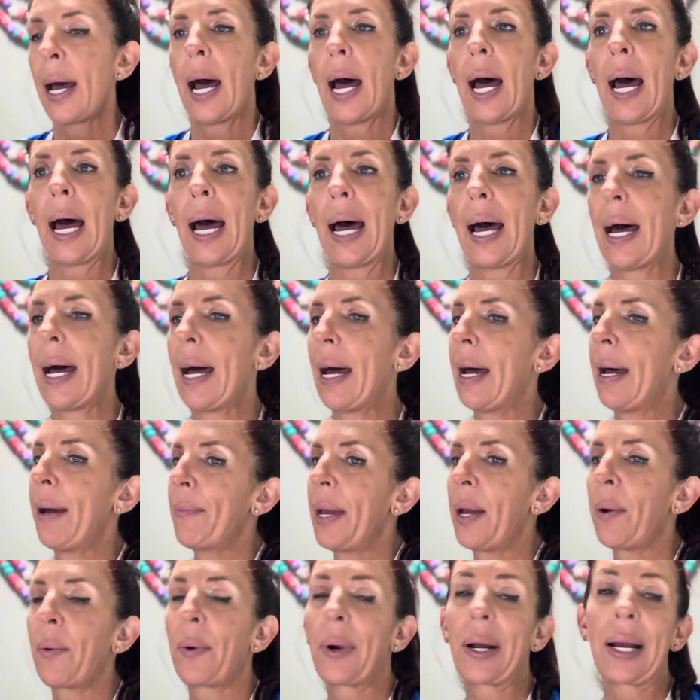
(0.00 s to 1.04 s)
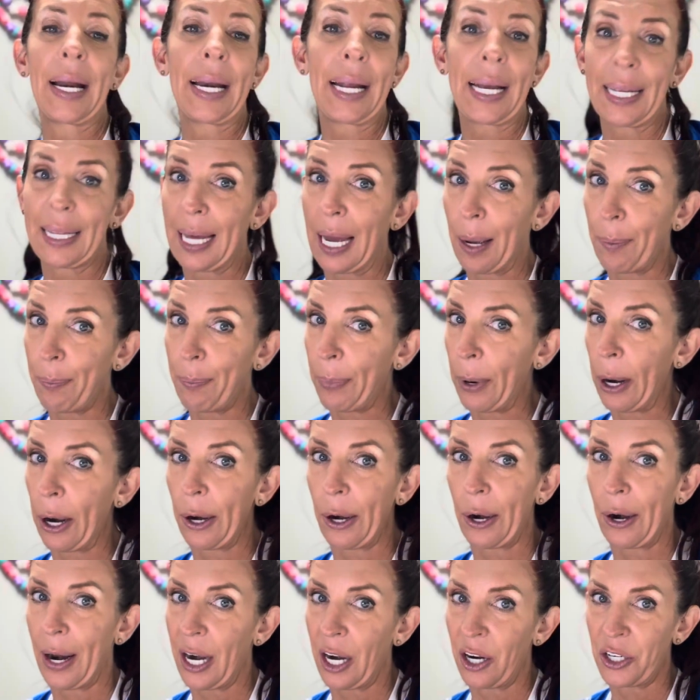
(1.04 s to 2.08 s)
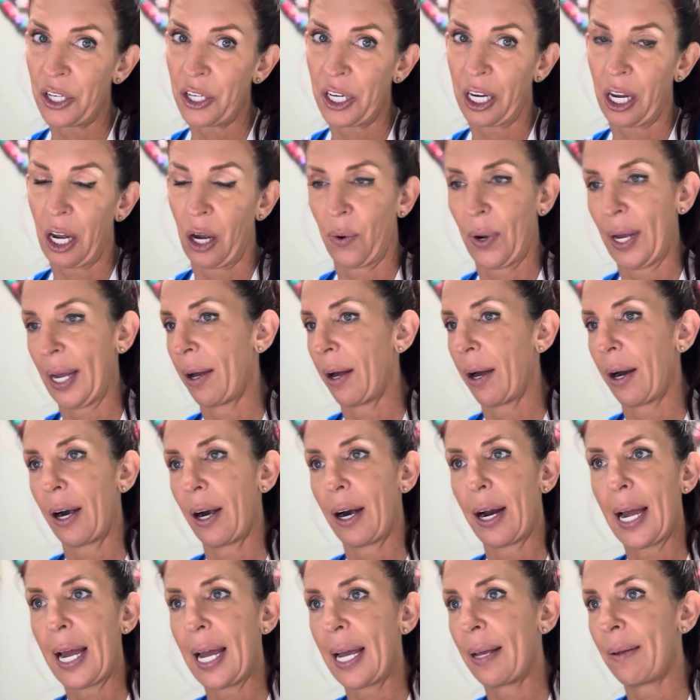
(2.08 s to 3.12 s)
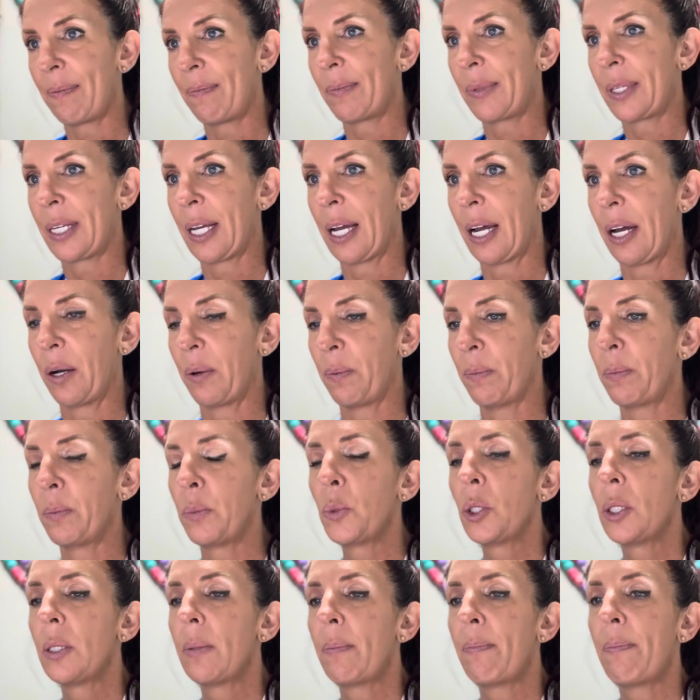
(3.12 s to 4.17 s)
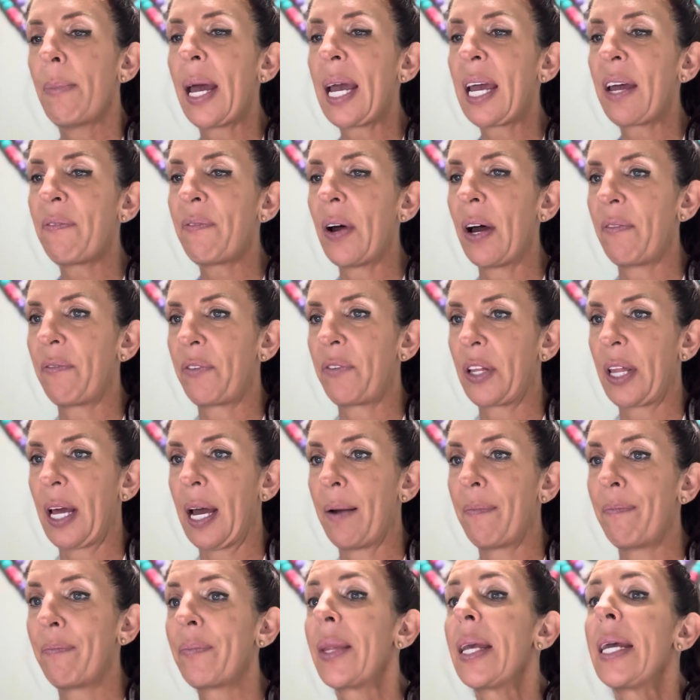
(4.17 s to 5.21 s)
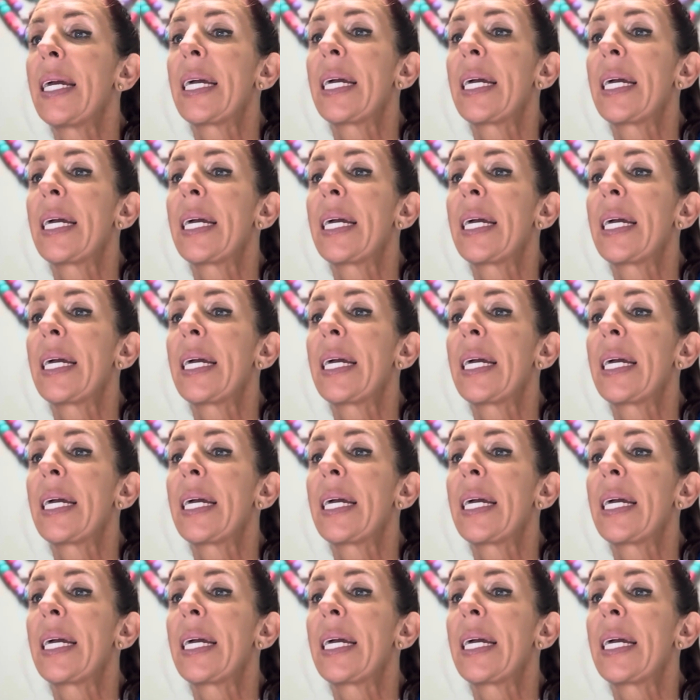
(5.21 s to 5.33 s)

And we're going to get that partner energy going. All right. So make it fun for them.